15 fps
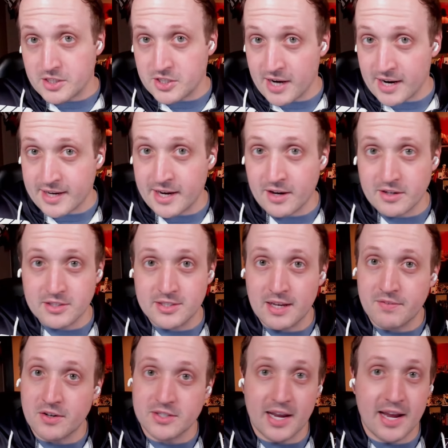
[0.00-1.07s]
check here to see
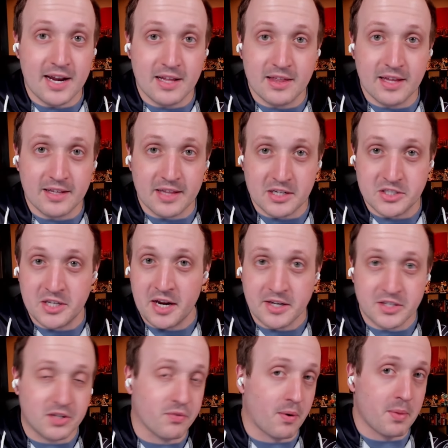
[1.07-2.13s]
if there's anything that
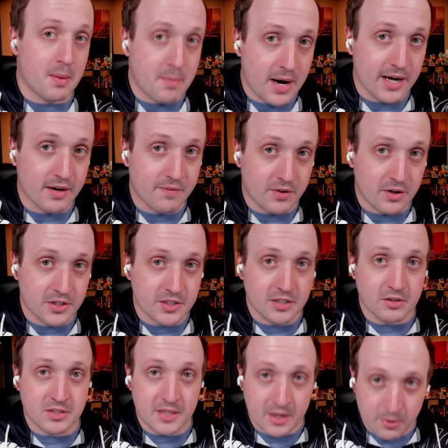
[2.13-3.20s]
changed from the manga version. So
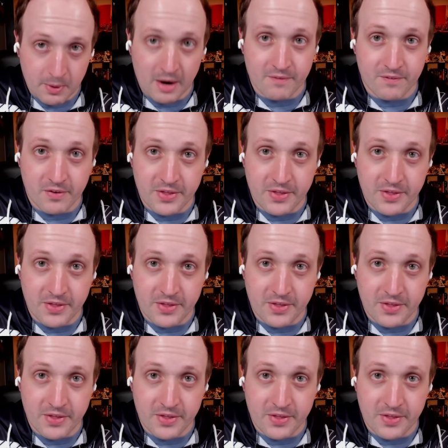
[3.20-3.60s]
stick around for